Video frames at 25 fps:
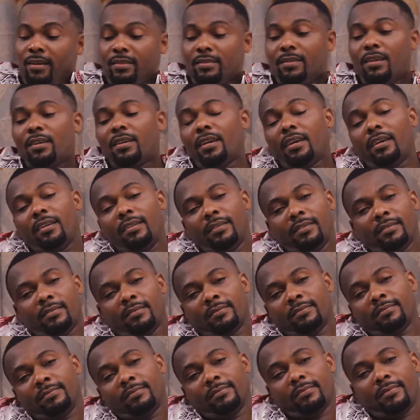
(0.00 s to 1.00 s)
It's okay.
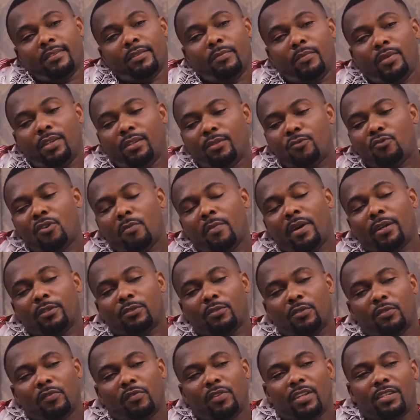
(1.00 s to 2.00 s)
Anyway. I mean, who am I
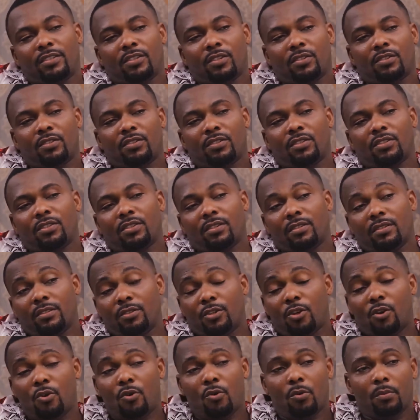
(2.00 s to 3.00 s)
to influence the
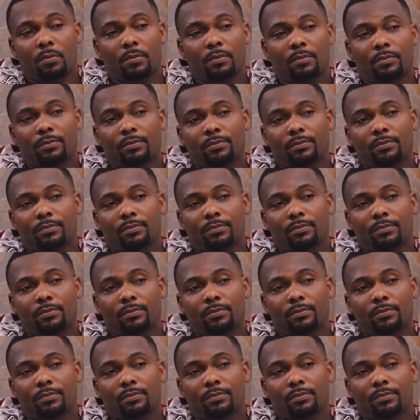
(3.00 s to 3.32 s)
decisions? You're home.